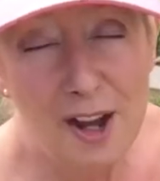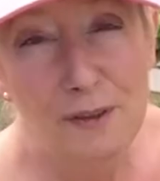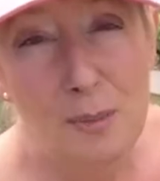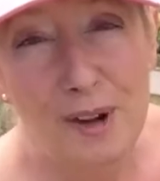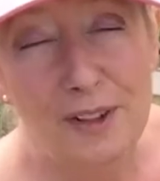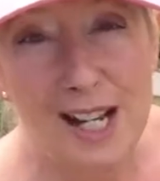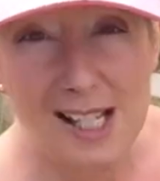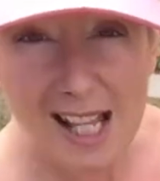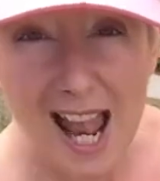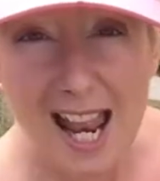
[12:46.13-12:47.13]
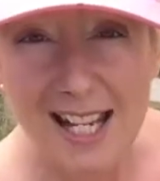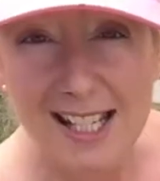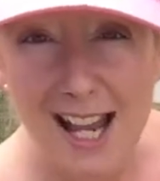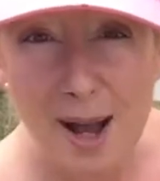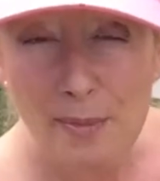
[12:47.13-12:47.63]
for my friends,
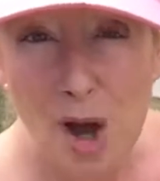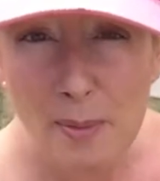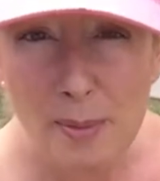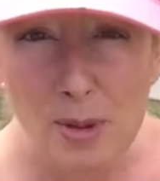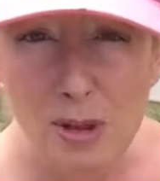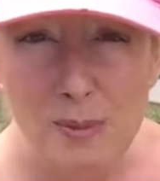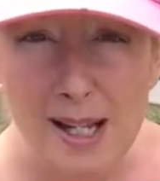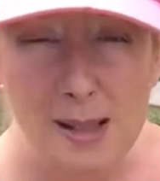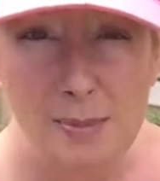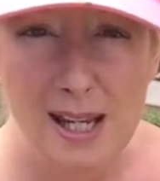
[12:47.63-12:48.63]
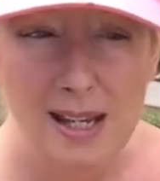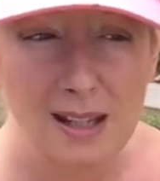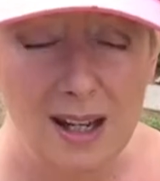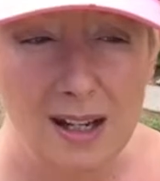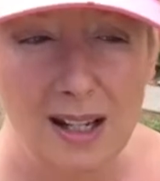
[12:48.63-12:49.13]
and I might put the recipe
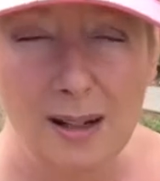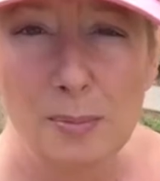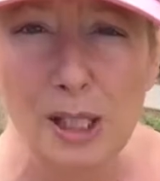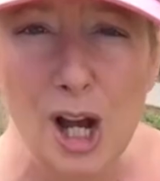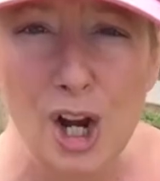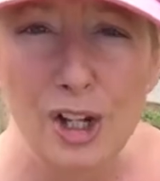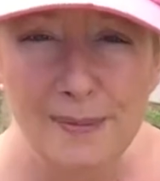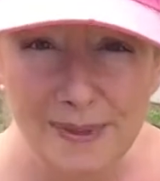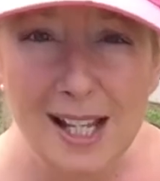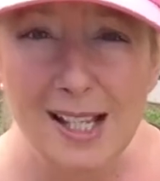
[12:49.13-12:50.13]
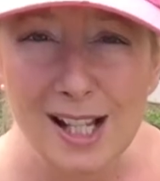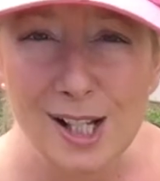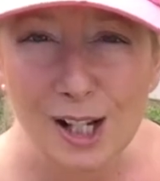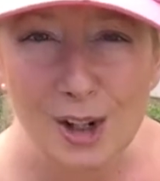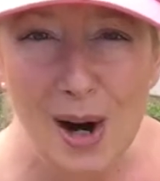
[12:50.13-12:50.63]
in a link below. That sounds
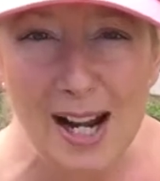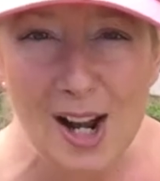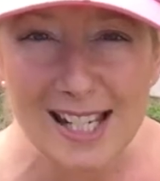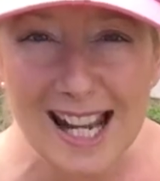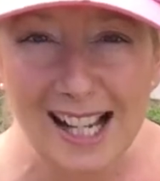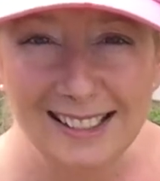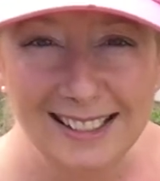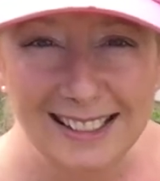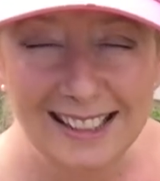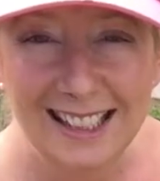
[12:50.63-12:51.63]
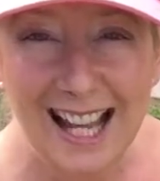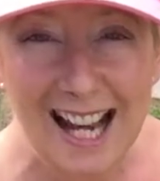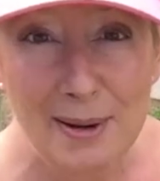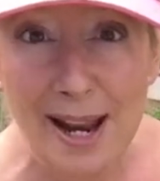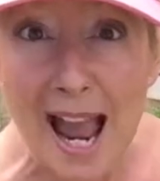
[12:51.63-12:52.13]
like a great idea.
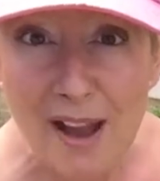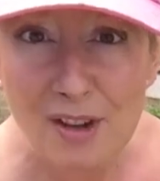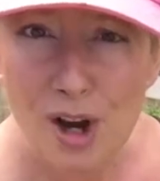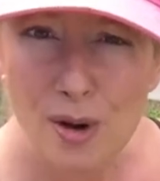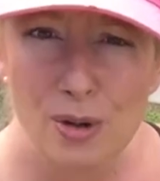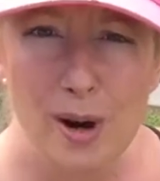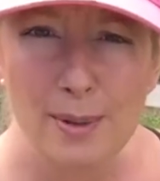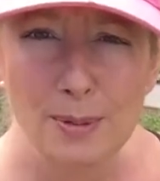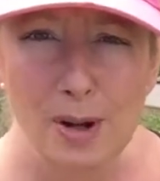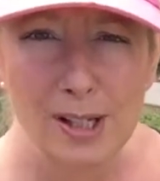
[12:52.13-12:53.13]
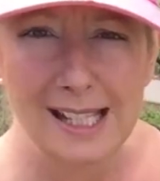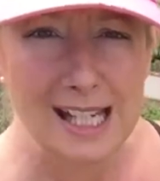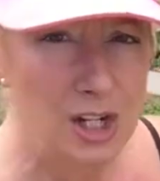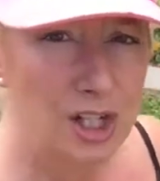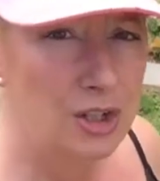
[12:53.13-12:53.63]
Anyway, have a go at growing broccoli.
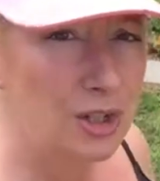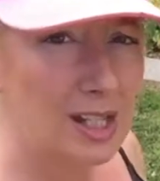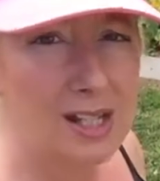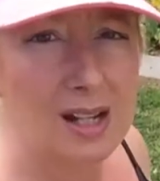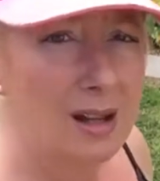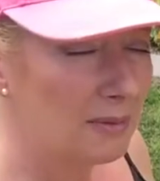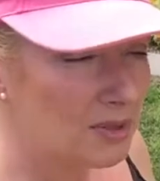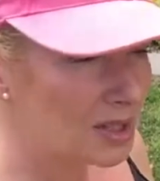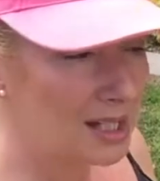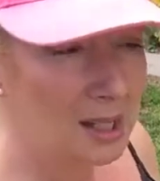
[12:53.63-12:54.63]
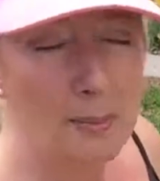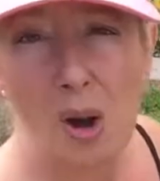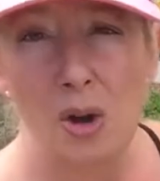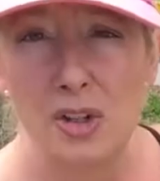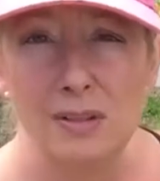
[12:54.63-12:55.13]
You can do this just in a
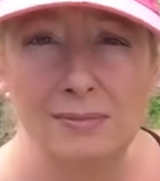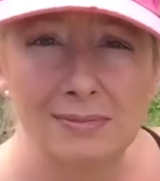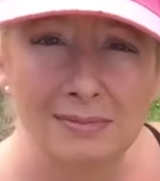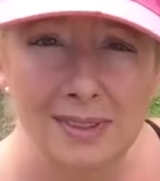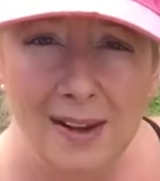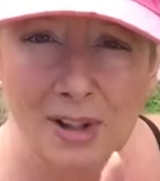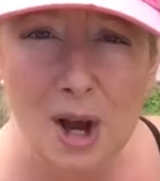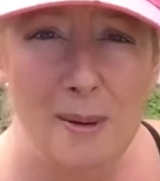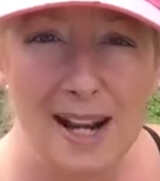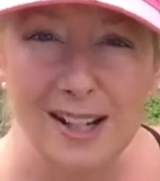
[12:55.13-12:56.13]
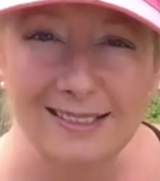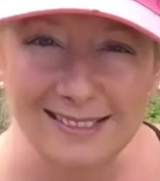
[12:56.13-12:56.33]
pot. Have a go at it.